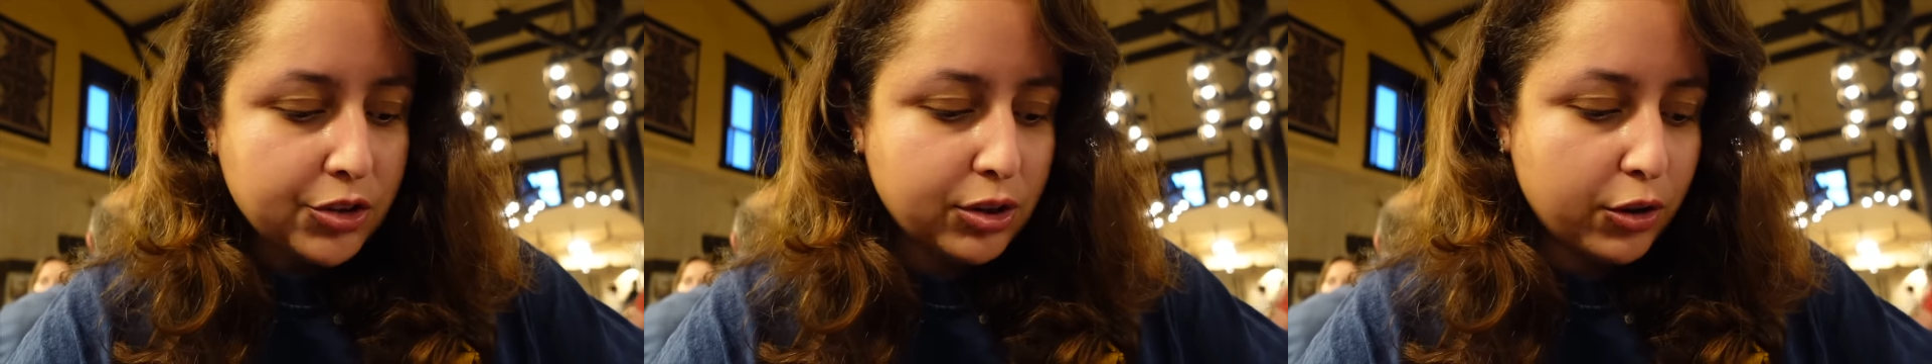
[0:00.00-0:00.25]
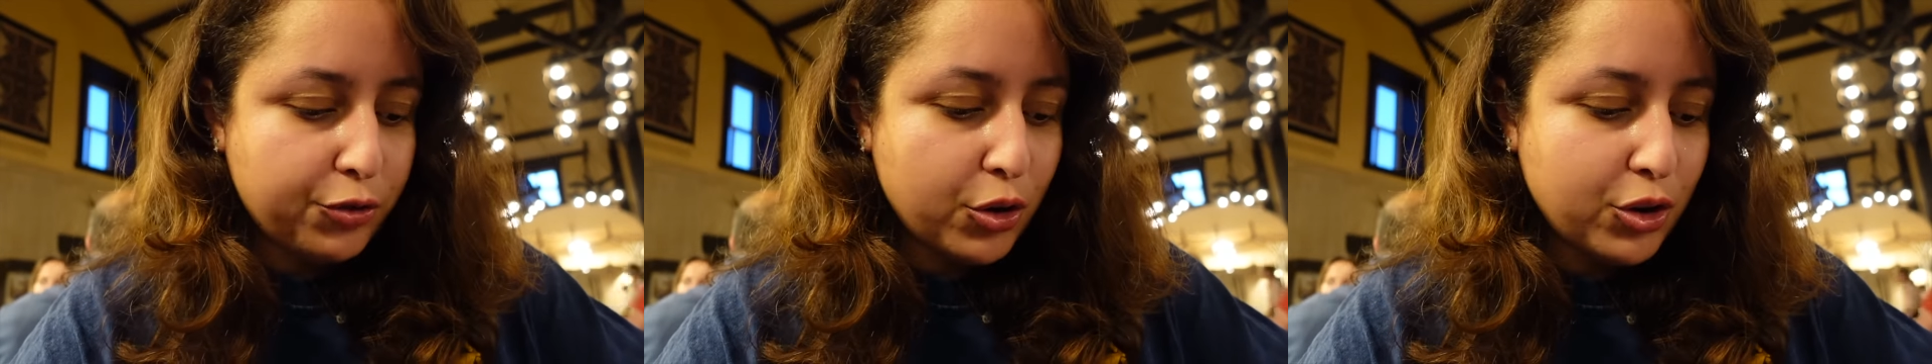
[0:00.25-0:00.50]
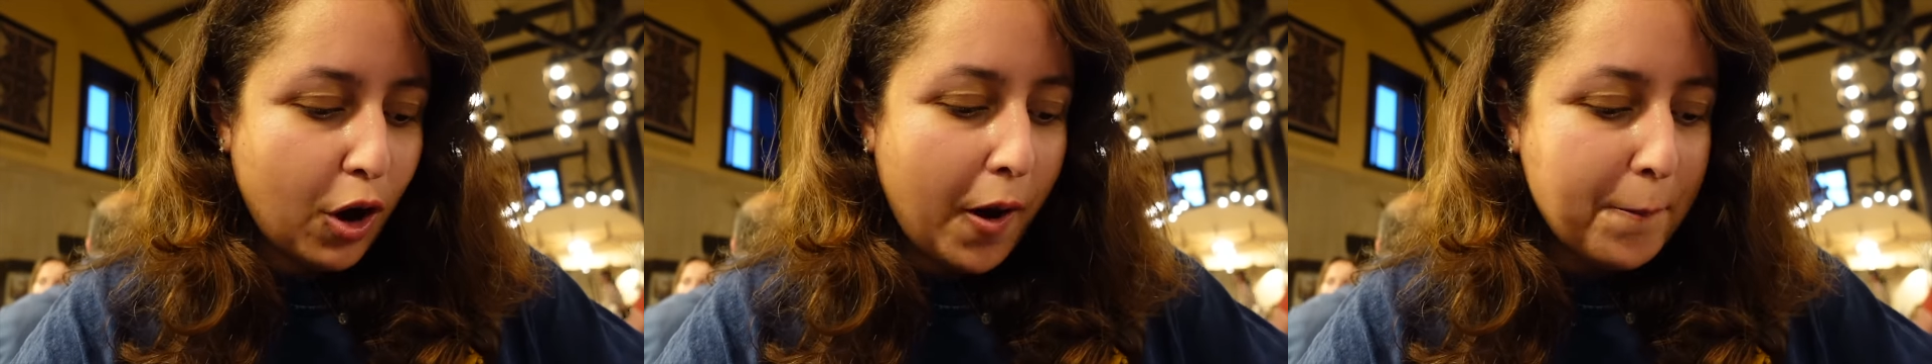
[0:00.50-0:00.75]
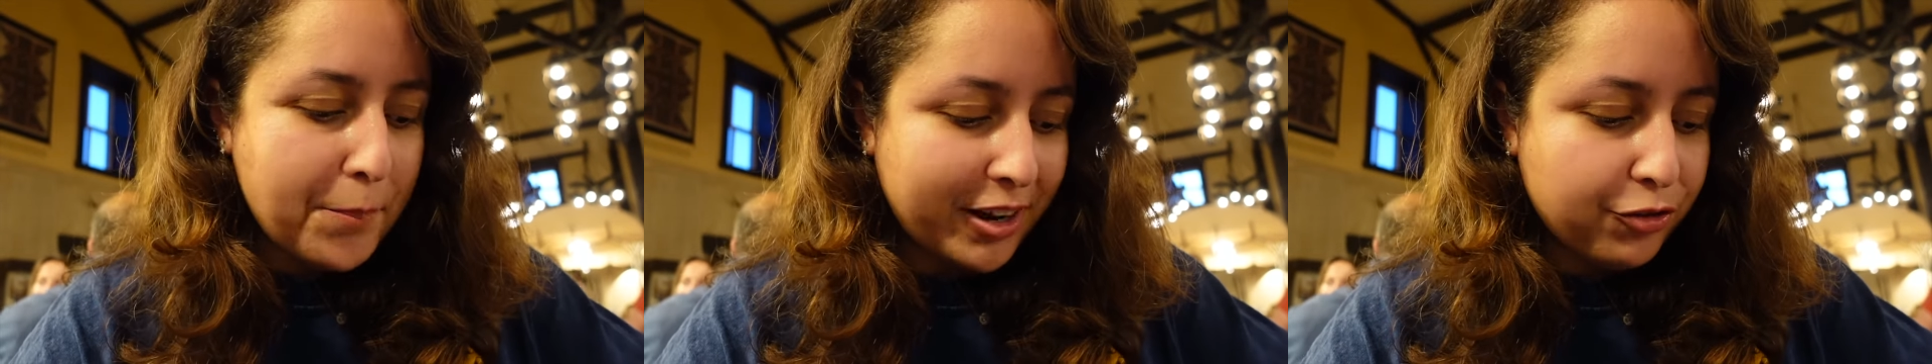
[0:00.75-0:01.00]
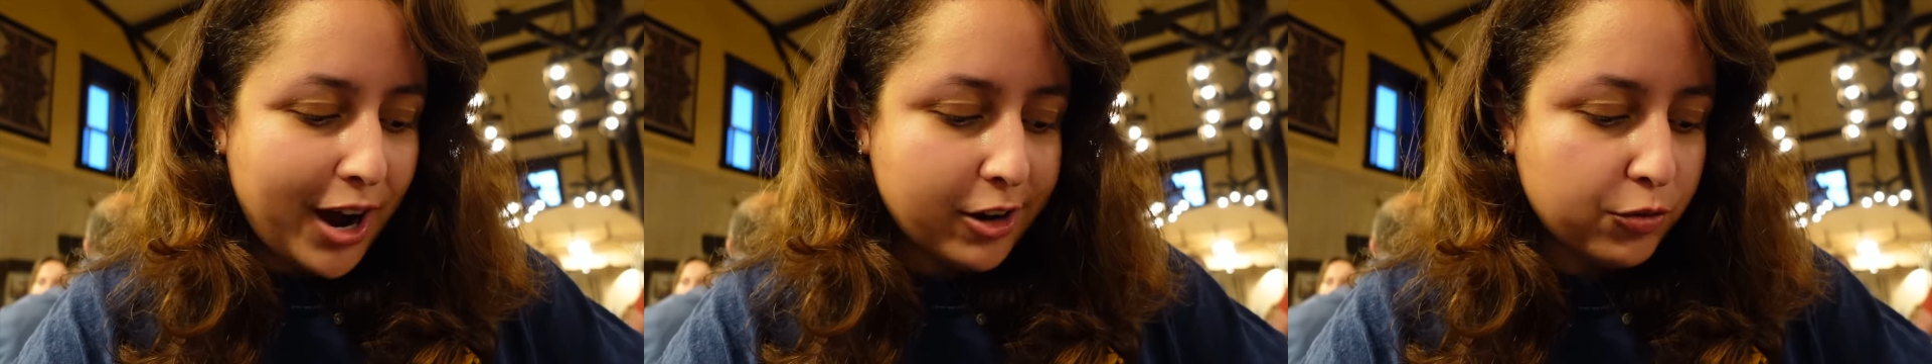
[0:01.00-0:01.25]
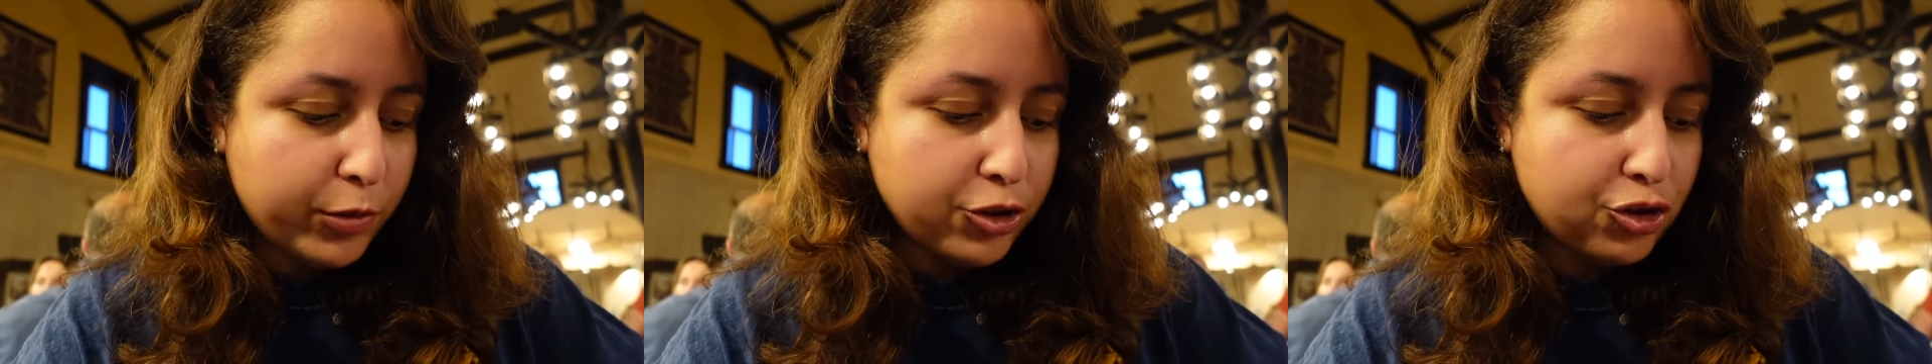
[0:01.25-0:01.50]
so if you're not a big fan
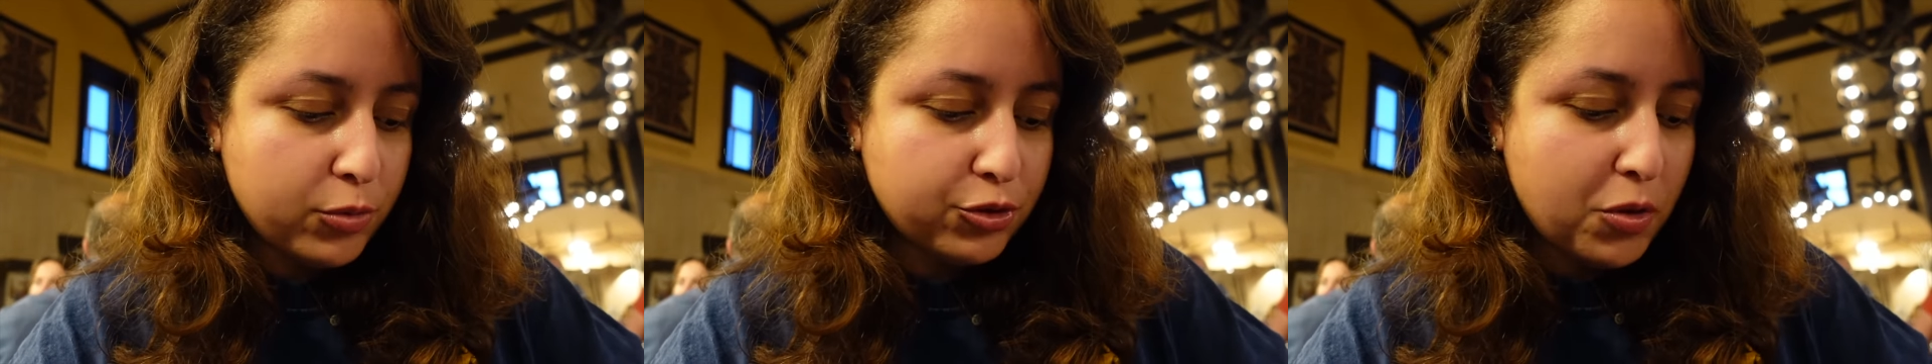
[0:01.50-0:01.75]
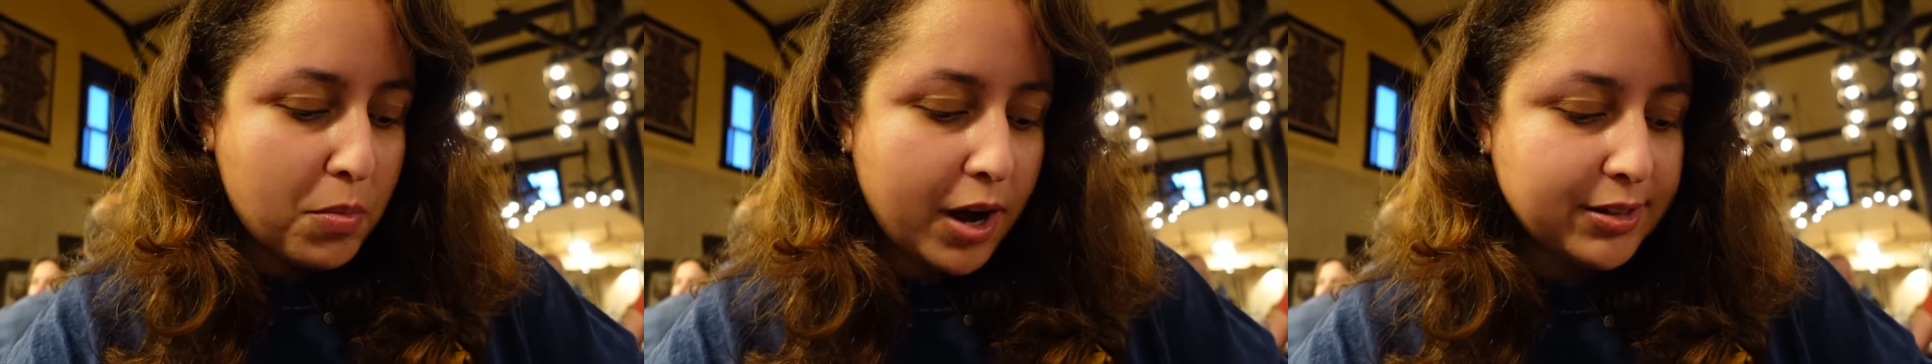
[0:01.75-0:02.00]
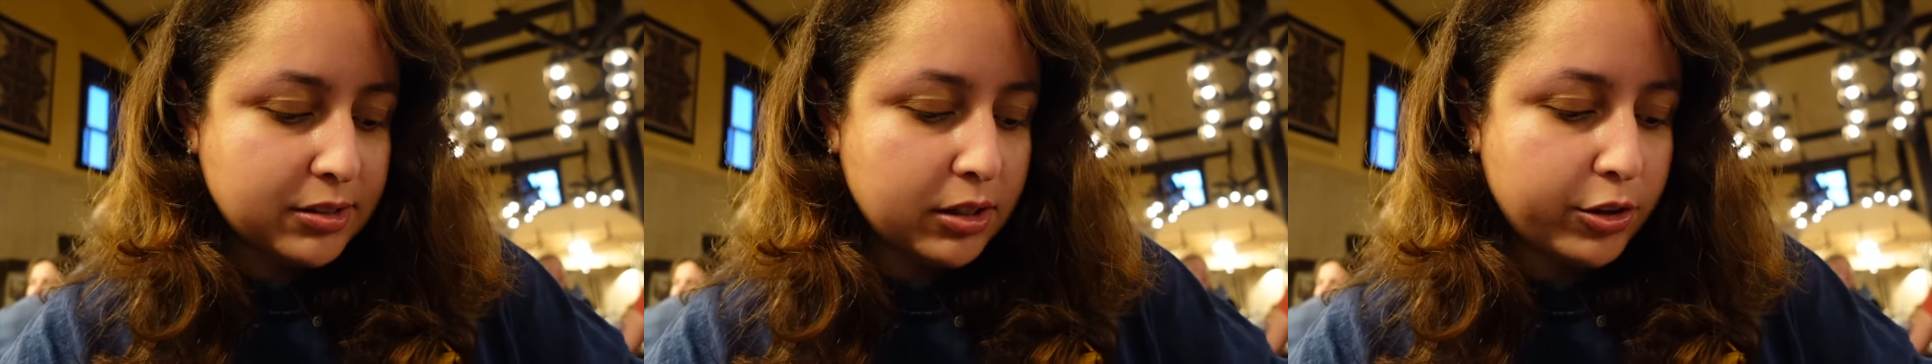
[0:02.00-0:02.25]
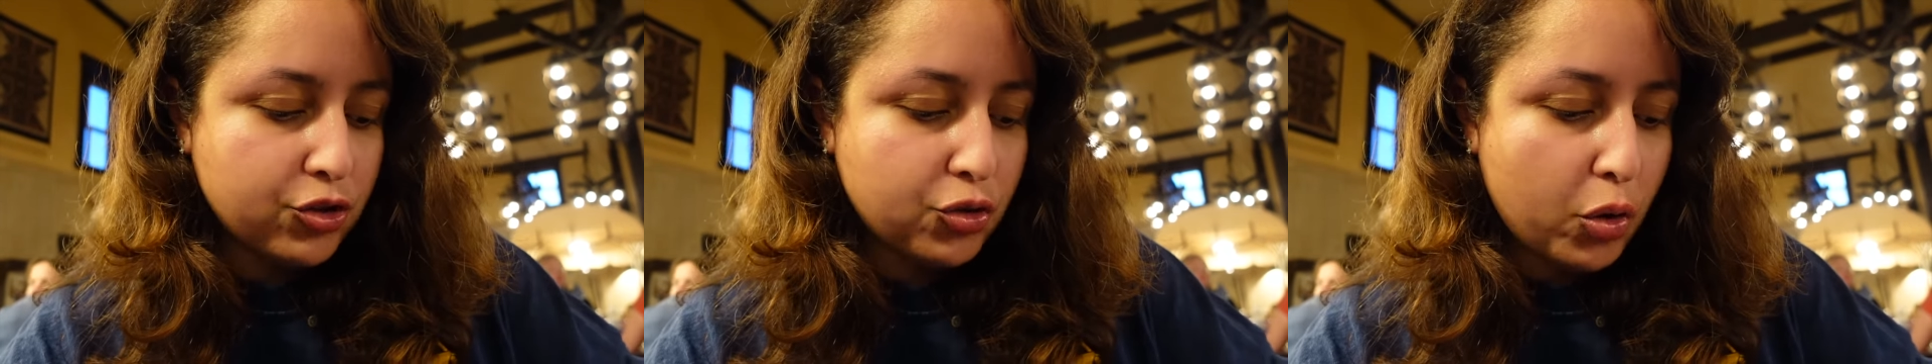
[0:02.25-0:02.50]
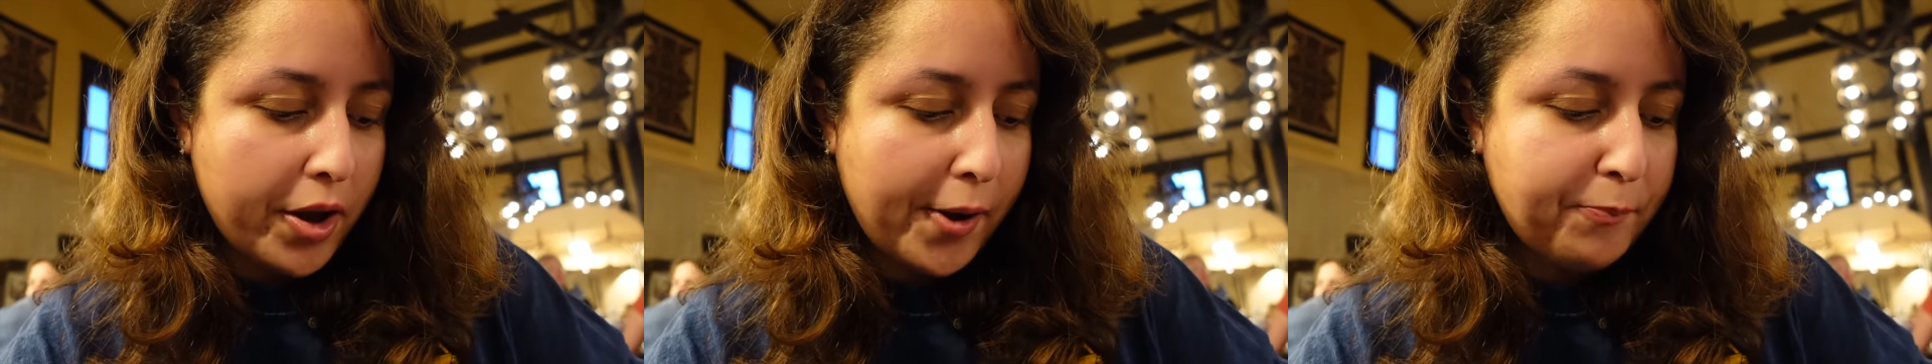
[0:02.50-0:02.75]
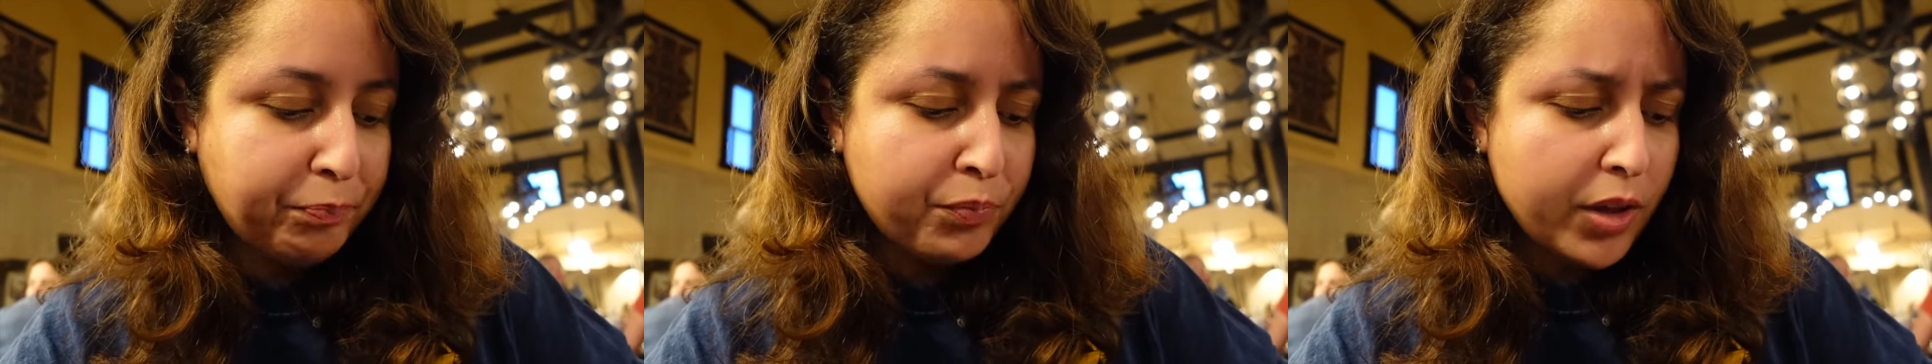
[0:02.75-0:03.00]
of mushrooms, you might still enjoy it.